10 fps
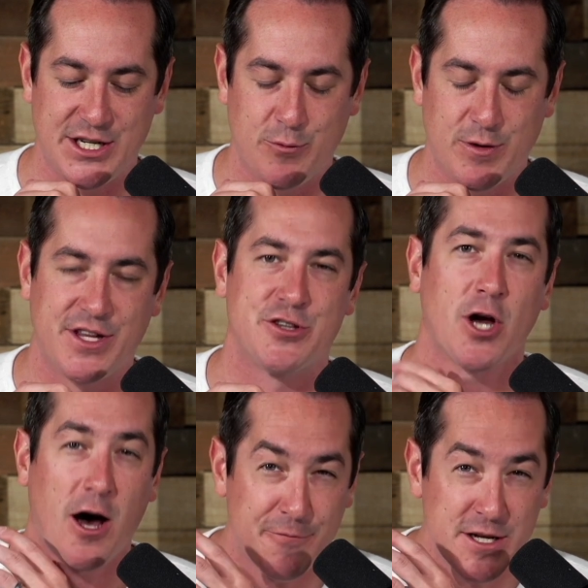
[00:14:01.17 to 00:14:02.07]
with the
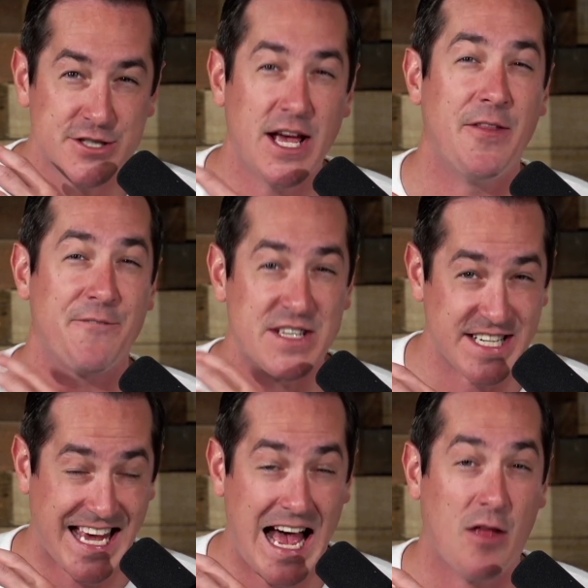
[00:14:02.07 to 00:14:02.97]
toughness and the
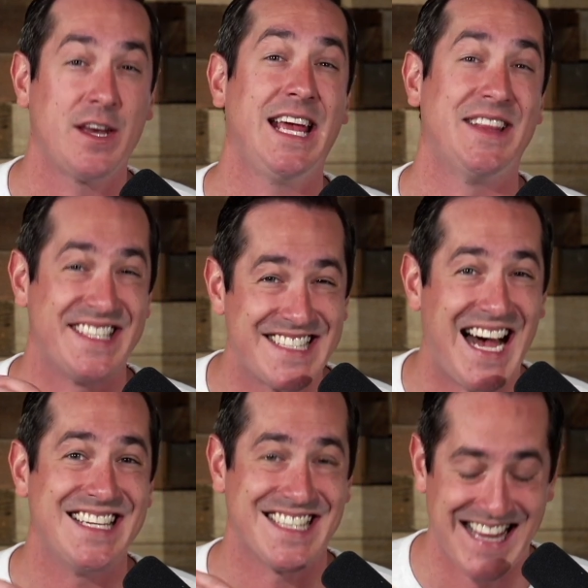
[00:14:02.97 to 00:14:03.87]
physicality and the
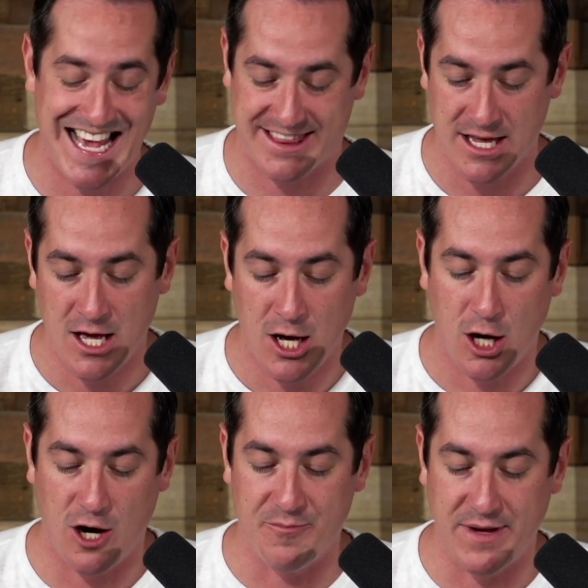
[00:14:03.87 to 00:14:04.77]
size and length
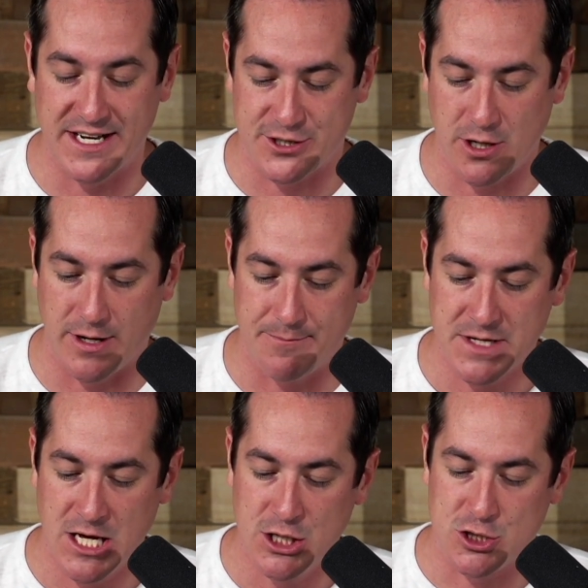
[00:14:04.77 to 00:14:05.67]
of Minnesota.
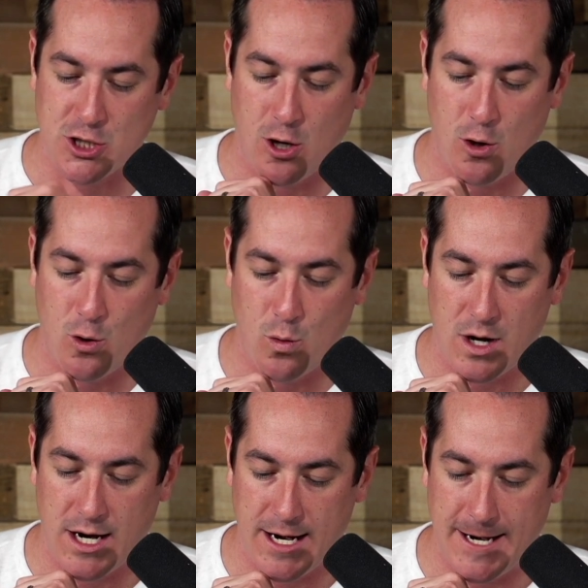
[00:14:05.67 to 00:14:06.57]

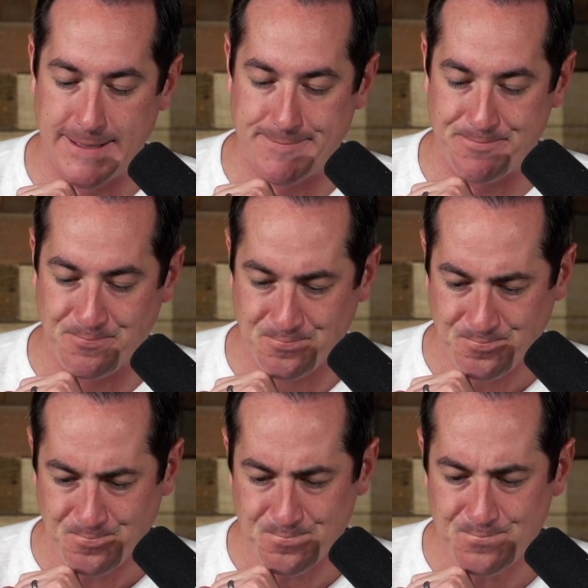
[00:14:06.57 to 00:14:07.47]
So,
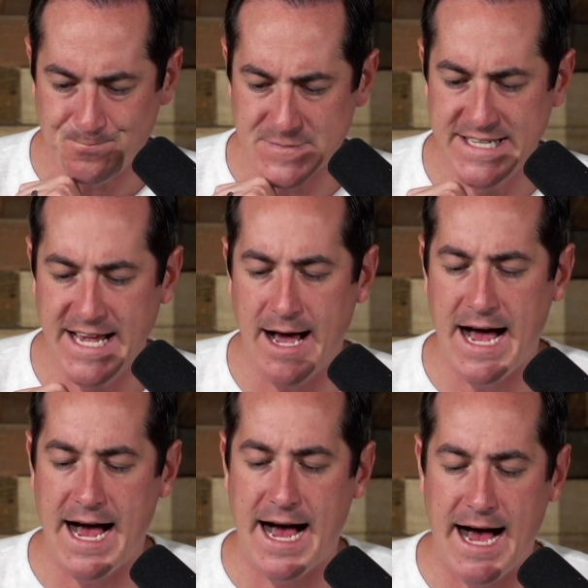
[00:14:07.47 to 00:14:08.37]

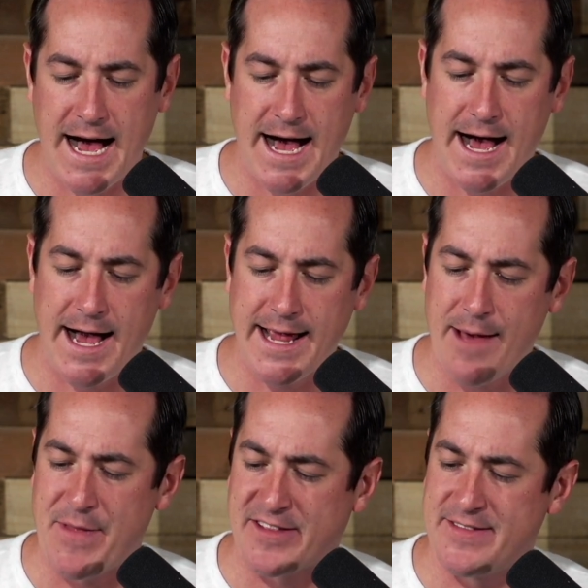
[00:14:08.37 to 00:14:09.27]

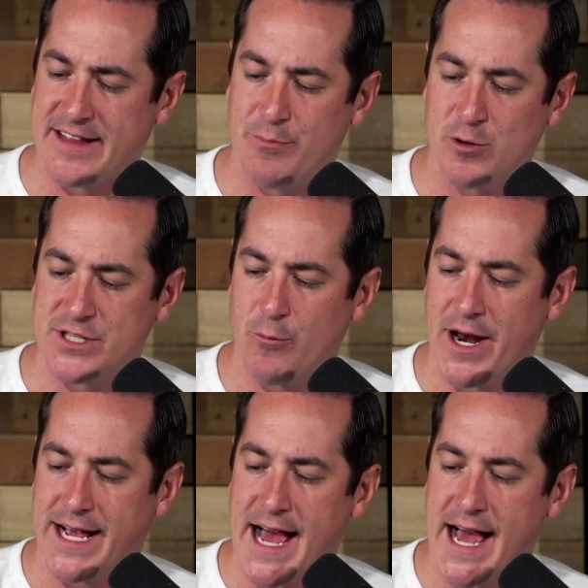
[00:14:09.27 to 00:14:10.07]
that's mostly what I got